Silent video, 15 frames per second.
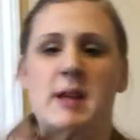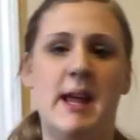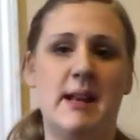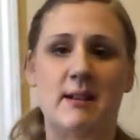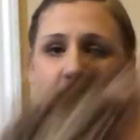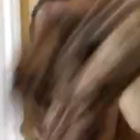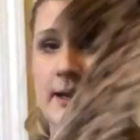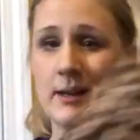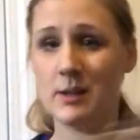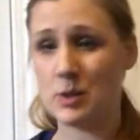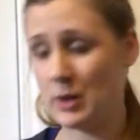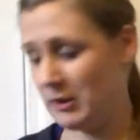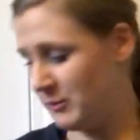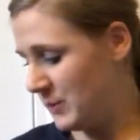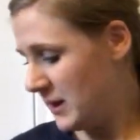Again, like
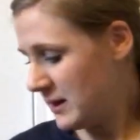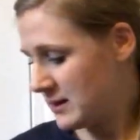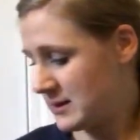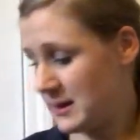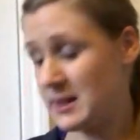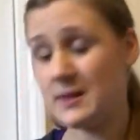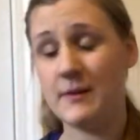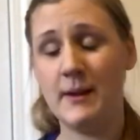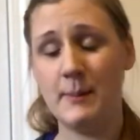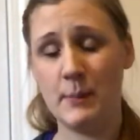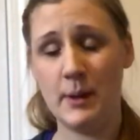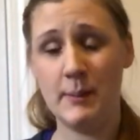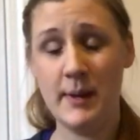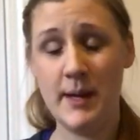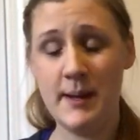$12, that's fine
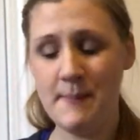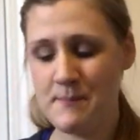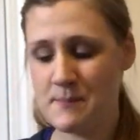by me.